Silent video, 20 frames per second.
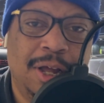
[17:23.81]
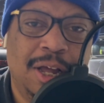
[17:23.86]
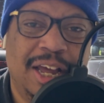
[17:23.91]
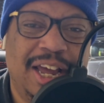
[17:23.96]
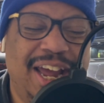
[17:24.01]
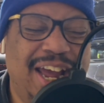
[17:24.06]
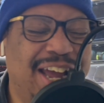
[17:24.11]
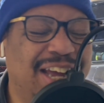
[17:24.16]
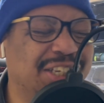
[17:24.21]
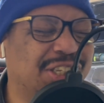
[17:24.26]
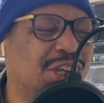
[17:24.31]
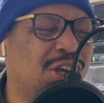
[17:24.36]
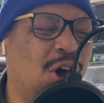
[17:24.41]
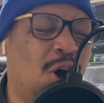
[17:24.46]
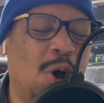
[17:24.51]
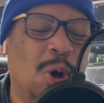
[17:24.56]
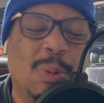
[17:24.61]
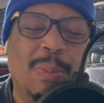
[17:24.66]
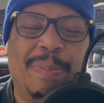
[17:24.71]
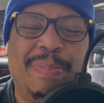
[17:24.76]
It's
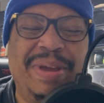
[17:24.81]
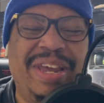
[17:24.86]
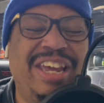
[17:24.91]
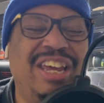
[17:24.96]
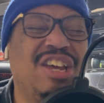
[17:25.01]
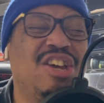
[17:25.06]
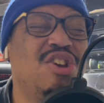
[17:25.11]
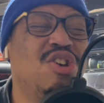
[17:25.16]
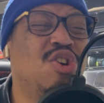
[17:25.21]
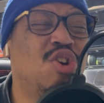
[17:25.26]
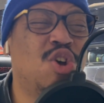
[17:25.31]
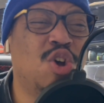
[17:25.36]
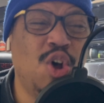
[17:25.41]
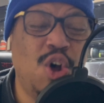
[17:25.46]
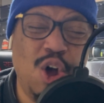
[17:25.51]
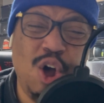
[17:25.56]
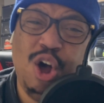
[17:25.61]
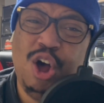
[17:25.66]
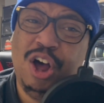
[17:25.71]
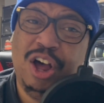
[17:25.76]
going to be
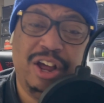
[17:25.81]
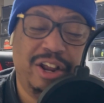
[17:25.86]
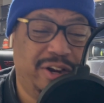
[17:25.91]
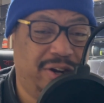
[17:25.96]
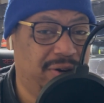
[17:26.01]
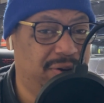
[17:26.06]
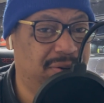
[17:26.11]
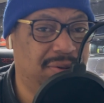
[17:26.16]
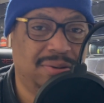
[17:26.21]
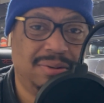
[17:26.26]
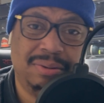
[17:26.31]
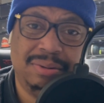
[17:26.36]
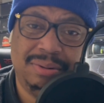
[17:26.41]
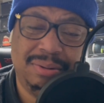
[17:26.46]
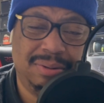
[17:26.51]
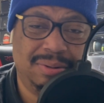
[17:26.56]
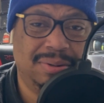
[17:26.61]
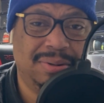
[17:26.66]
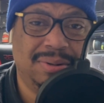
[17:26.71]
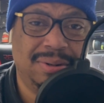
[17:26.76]
good.
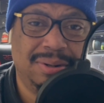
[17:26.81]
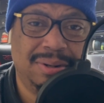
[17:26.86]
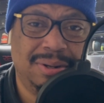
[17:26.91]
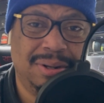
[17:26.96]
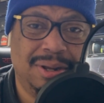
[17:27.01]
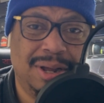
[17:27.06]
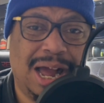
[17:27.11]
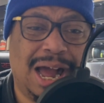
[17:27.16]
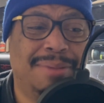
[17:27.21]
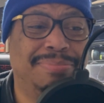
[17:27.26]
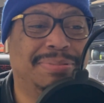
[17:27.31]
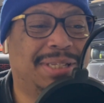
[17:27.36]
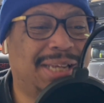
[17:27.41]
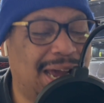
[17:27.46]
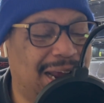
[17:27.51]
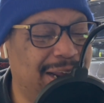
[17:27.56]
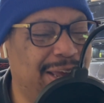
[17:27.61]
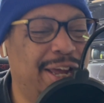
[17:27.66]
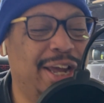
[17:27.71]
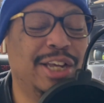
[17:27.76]
I'm
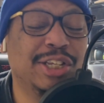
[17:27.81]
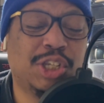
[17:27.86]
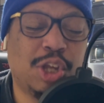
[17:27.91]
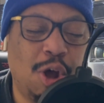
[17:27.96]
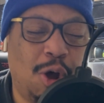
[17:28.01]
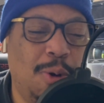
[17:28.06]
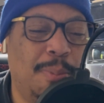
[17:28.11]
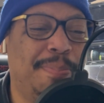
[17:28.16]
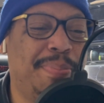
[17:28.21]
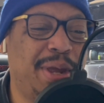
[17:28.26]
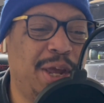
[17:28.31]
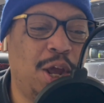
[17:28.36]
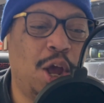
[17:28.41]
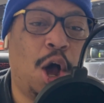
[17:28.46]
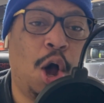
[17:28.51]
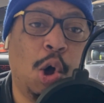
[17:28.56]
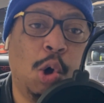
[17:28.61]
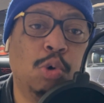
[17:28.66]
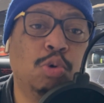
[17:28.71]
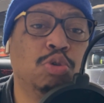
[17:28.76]
telling you, it's going to be
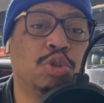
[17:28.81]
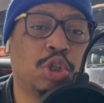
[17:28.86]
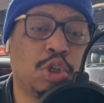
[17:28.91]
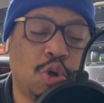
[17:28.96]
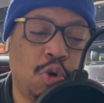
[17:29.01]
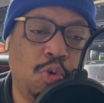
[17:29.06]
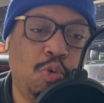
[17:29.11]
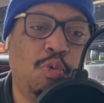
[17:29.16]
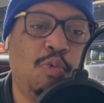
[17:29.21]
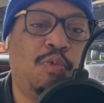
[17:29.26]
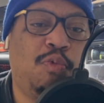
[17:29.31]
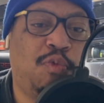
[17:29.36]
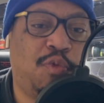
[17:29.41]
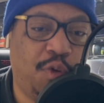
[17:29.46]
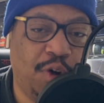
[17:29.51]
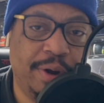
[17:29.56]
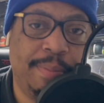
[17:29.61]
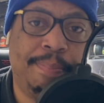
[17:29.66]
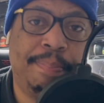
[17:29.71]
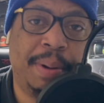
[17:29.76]
old school
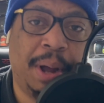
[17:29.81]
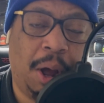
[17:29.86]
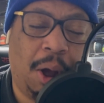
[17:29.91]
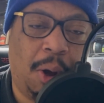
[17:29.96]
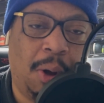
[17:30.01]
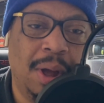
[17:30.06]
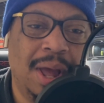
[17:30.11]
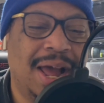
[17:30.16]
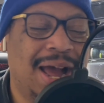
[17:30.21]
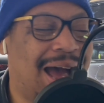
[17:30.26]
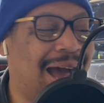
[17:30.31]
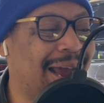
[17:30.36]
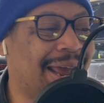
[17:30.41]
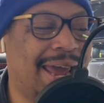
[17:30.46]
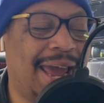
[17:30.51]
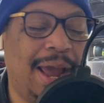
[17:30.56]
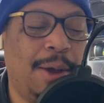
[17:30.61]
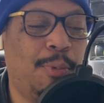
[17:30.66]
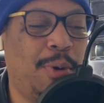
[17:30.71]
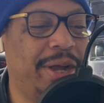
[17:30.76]
football. I
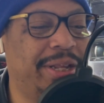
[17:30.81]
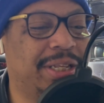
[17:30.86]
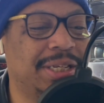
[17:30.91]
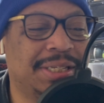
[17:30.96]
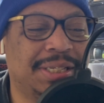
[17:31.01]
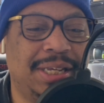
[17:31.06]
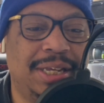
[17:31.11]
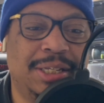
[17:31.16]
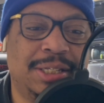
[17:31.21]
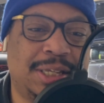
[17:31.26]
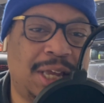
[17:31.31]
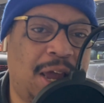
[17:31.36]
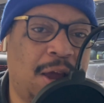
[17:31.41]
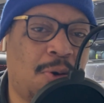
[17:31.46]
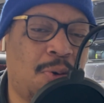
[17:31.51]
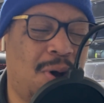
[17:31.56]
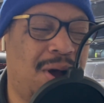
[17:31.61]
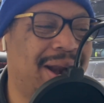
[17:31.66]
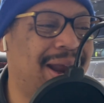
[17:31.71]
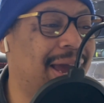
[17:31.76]
can't wait to see
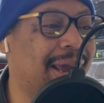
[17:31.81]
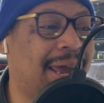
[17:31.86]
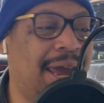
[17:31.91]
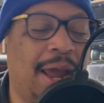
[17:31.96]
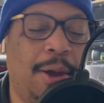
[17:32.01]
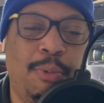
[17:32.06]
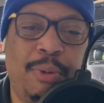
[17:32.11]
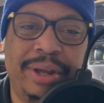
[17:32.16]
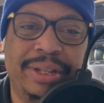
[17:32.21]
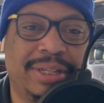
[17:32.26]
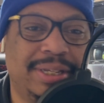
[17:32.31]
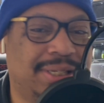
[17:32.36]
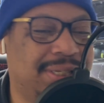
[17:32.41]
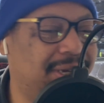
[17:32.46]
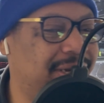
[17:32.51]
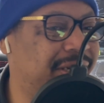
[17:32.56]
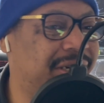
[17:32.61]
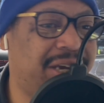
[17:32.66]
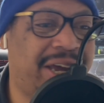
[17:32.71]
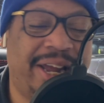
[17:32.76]
Saquon. I can't wait to see
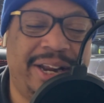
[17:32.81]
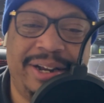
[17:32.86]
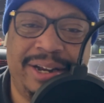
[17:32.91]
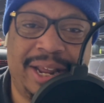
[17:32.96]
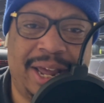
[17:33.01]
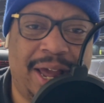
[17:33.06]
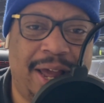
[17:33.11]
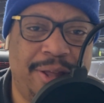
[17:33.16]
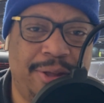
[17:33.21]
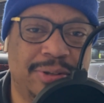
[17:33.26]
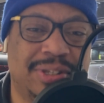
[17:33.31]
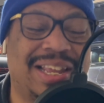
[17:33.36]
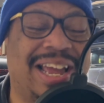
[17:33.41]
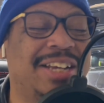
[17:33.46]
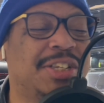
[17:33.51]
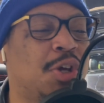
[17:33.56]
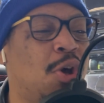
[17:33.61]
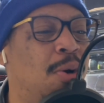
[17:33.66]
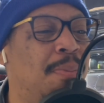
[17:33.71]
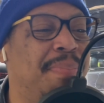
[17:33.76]
Jaden Daniels. That's
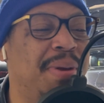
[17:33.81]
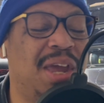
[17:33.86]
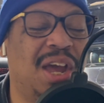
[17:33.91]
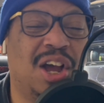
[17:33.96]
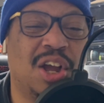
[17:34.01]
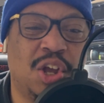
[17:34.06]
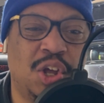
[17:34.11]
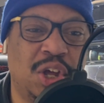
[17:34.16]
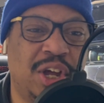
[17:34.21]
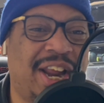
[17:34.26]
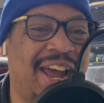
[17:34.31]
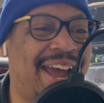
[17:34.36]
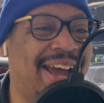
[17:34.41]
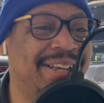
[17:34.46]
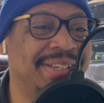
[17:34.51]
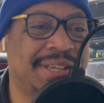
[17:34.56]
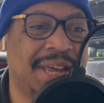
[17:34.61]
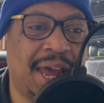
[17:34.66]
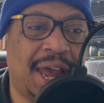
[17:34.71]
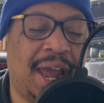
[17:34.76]
going to be a good-ass
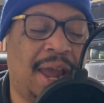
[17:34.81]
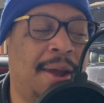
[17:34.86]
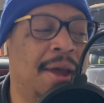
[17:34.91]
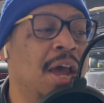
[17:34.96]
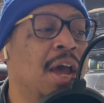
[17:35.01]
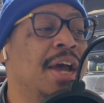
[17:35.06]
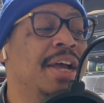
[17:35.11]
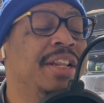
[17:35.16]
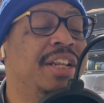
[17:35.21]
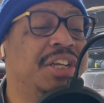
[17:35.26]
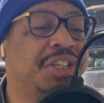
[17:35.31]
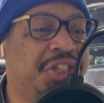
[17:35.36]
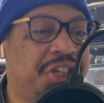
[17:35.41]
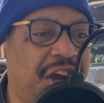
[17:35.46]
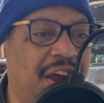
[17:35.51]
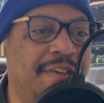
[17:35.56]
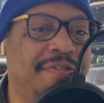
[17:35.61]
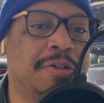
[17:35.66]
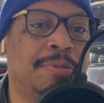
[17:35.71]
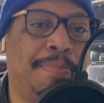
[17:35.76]
game. The
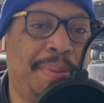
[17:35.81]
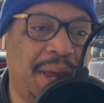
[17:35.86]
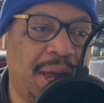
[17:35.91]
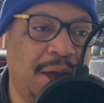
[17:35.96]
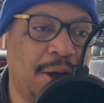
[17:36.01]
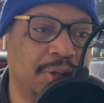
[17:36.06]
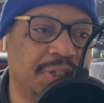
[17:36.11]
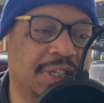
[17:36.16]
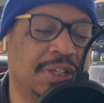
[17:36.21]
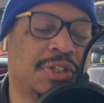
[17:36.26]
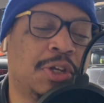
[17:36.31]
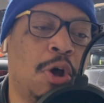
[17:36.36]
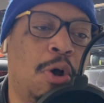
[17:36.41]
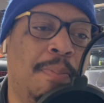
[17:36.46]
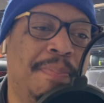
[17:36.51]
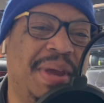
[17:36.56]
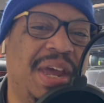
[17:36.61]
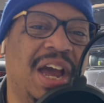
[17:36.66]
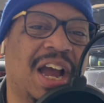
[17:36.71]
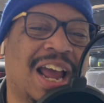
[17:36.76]
Chiefs-Bills is going to
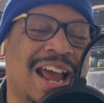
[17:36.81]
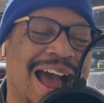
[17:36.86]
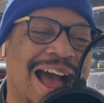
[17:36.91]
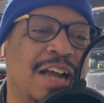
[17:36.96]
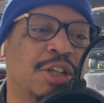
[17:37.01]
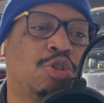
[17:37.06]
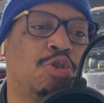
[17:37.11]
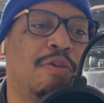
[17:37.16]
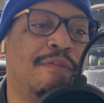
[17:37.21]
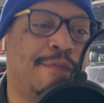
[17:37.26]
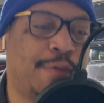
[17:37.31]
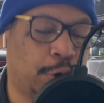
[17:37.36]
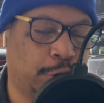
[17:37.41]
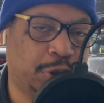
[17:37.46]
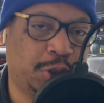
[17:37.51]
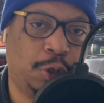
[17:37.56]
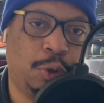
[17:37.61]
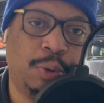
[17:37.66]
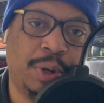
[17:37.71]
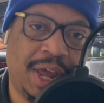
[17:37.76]
be a
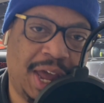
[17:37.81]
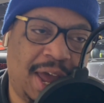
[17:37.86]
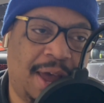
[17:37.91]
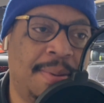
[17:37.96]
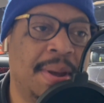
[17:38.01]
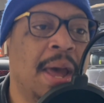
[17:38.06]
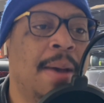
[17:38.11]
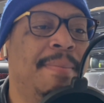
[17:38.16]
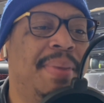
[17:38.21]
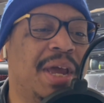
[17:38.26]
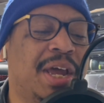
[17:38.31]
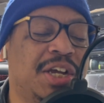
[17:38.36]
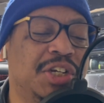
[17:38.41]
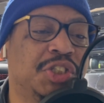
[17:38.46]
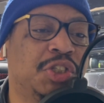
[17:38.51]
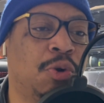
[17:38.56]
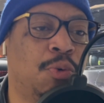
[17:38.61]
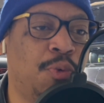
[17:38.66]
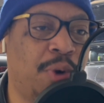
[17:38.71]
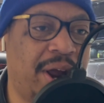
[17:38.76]
controversial game because
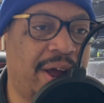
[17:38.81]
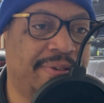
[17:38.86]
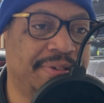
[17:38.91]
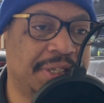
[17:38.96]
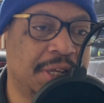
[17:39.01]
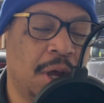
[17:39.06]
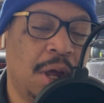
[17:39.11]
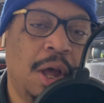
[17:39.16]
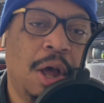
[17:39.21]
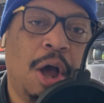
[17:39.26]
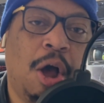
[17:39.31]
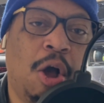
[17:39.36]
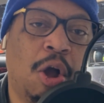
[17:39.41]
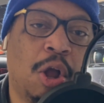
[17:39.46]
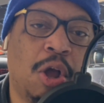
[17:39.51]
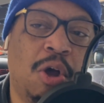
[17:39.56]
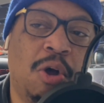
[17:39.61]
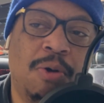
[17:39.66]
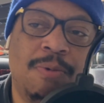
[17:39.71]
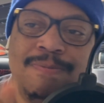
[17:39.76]
the refs are
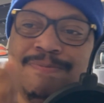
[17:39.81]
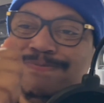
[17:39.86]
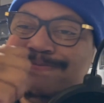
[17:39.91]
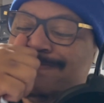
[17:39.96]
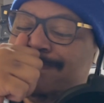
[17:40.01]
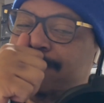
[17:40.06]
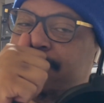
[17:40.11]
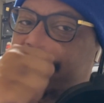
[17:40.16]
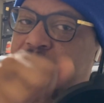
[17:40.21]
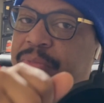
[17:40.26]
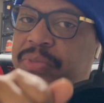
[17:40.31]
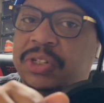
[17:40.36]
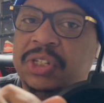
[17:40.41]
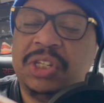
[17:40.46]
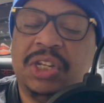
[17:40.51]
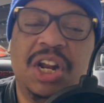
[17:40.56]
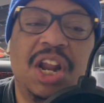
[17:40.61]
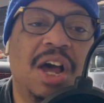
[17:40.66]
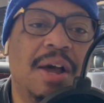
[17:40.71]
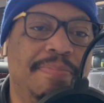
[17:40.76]
going to
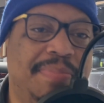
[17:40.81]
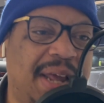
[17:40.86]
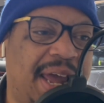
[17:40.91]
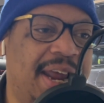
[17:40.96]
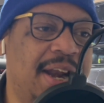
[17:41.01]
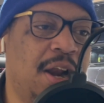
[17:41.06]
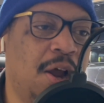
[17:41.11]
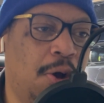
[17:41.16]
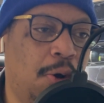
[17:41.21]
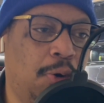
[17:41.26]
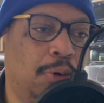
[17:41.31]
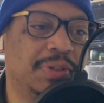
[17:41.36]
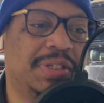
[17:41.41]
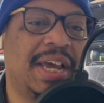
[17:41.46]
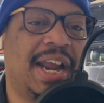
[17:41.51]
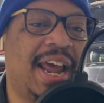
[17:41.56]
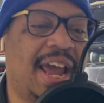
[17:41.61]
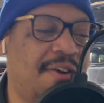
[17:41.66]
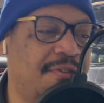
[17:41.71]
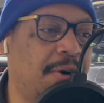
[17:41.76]
snub their nose at
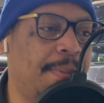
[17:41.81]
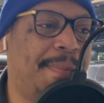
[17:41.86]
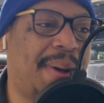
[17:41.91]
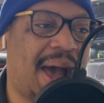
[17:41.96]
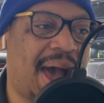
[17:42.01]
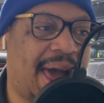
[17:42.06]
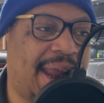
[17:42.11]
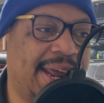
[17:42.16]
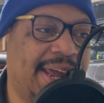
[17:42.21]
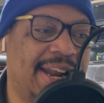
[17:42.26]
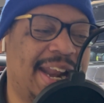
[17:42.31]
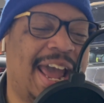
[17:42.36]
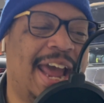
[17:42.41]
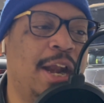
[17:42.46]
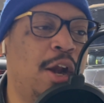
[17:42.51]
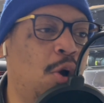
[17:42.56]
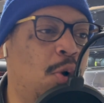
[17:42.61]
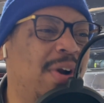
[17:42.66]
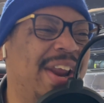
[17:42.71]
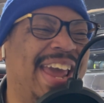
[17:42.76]
everybody that
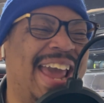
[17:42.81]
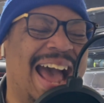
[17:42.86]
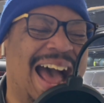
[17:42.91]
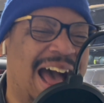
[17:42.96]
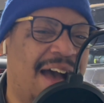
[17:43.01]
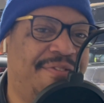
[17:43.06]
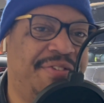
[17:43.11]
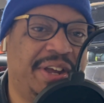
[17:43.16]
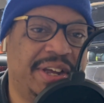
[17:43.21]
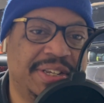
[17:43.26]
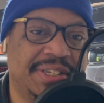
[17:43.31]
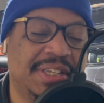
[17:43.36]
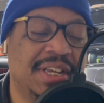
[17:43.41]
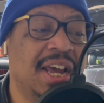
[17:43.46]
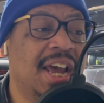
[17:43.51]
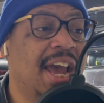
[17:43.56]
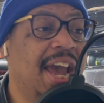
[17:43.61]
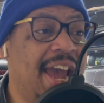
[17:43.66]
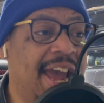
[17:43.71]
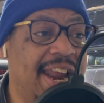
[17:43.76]
know the obvious,
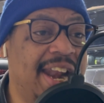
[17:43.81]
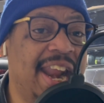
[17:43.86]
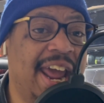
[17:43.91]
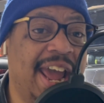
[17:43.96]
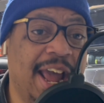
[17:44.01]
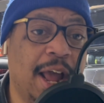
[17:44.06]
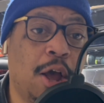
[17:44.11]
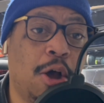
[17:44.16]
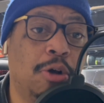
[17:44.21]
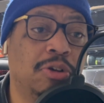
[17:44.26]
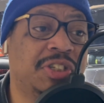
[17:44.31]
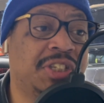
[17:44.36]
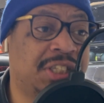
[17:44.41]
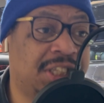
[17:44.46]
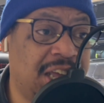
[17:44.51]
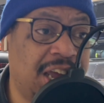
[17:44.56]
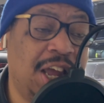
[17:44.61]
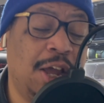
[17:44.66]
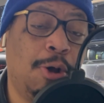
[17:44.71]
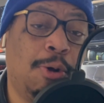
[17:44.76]
and they going to
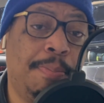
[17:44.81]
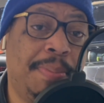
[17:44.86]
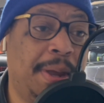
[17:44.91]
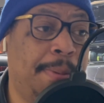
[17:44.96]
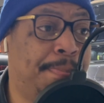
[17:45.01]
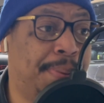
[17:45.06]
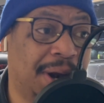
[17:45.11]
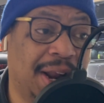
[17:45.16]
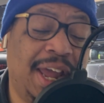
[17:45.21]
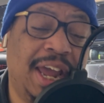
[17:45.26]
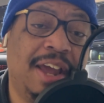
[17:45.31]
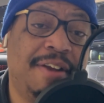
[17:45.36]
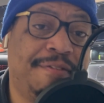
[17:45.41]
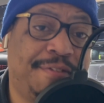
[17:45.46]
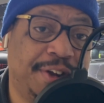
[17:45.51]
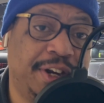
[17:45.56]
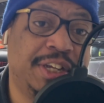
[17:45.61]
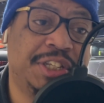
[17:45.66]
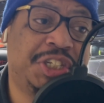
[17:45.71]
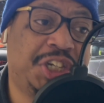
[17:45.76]
still be playing for
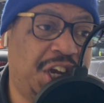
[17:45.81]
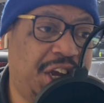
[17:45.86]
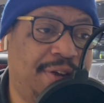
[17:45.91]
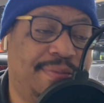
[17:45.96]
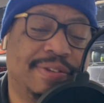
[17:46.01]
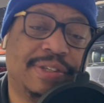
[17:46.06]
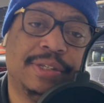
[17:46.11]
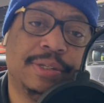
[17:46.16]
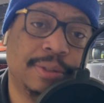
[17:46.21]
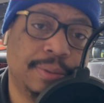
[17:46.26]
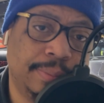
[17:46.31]
the Chiefs.